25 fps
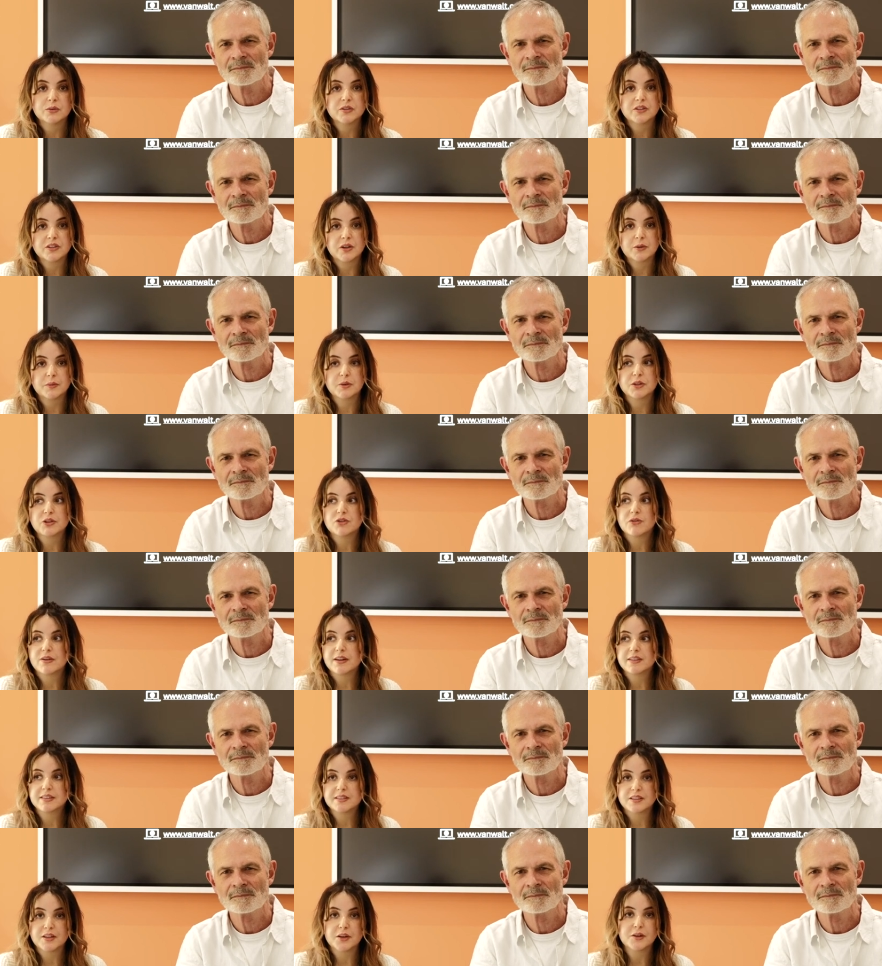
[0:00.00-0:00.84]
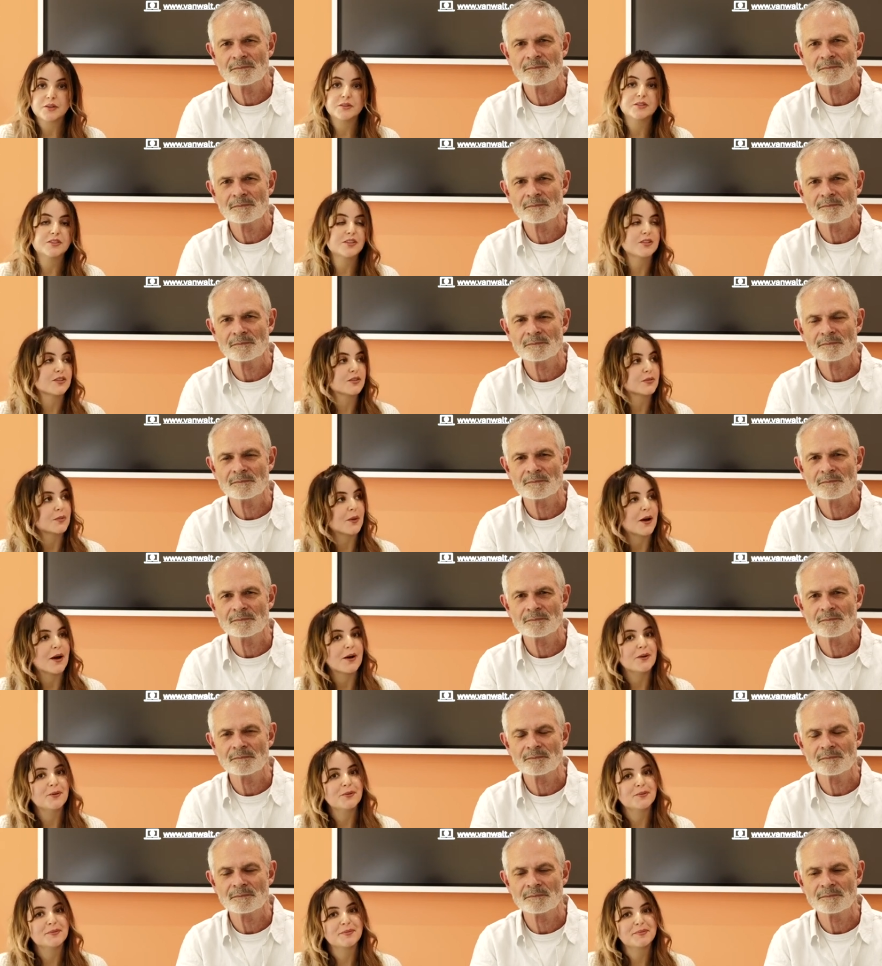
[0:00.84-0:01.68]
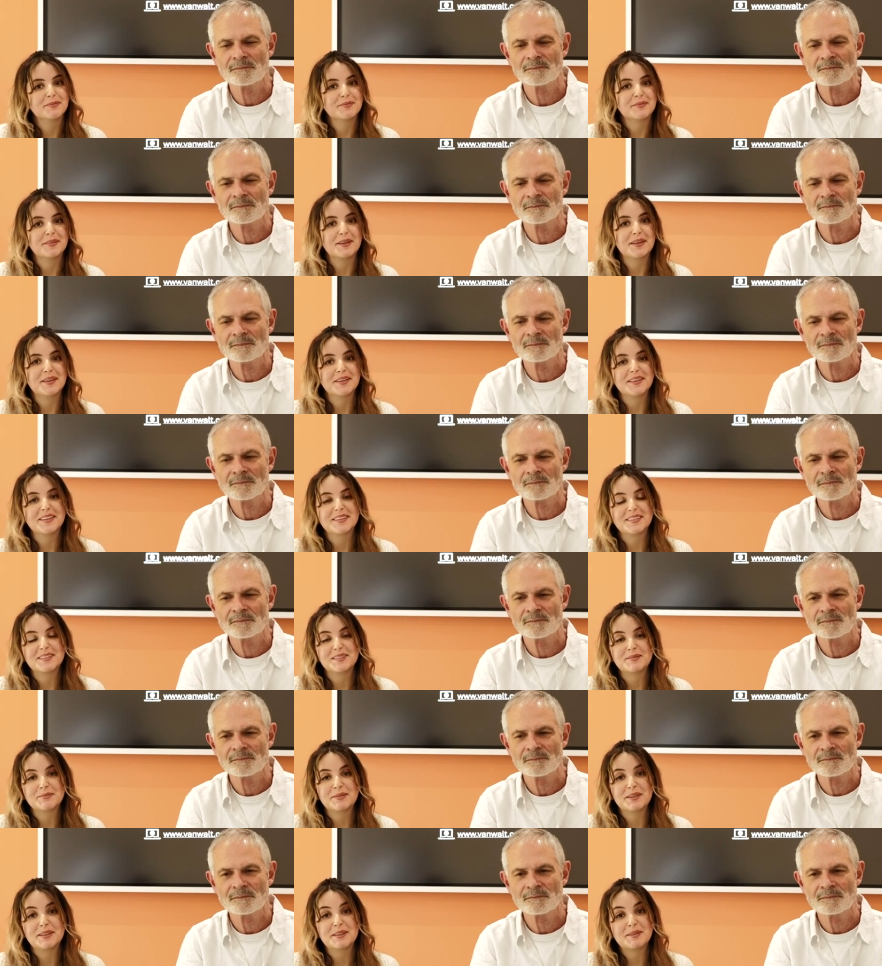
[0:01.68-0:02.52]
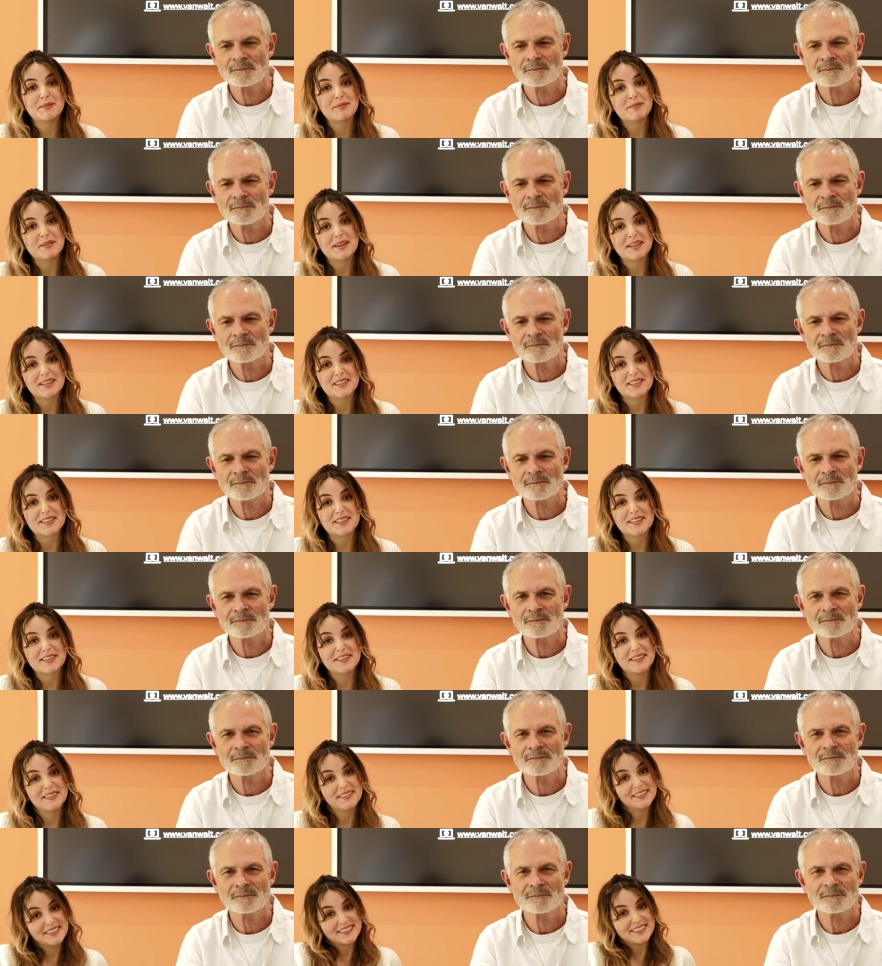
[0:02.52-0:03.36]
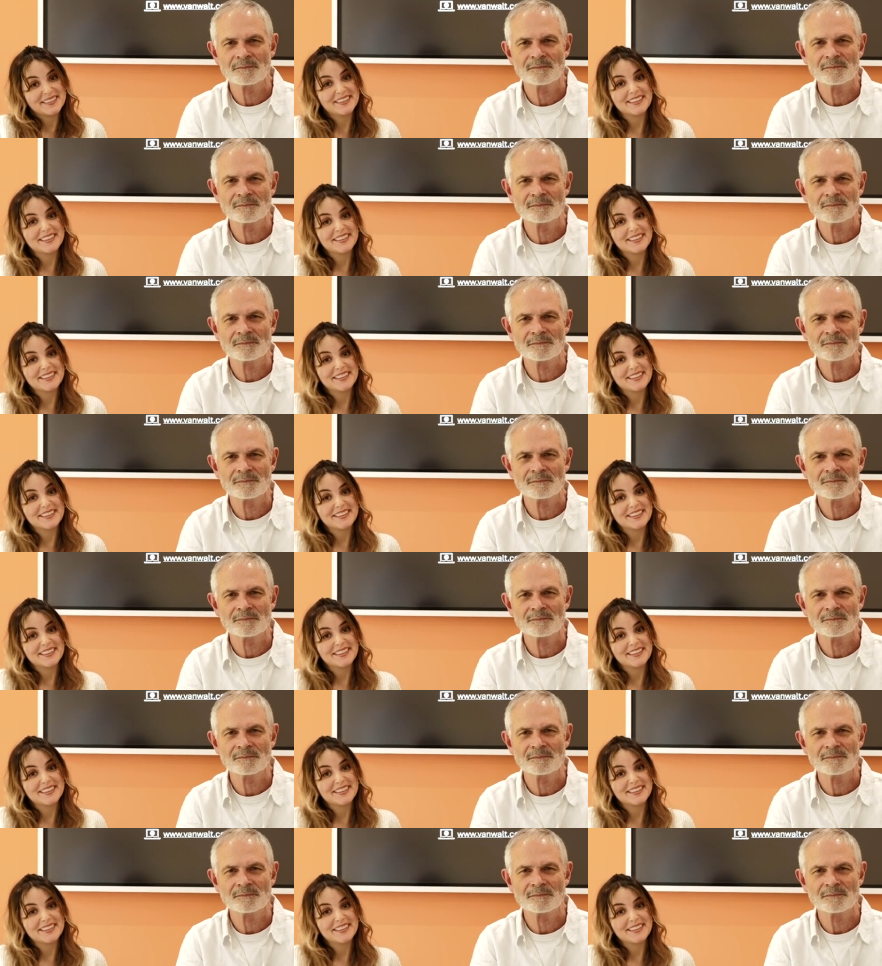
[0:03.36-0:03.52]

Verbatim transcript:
Speaker 1: also address those as well. But it's been a pleasure.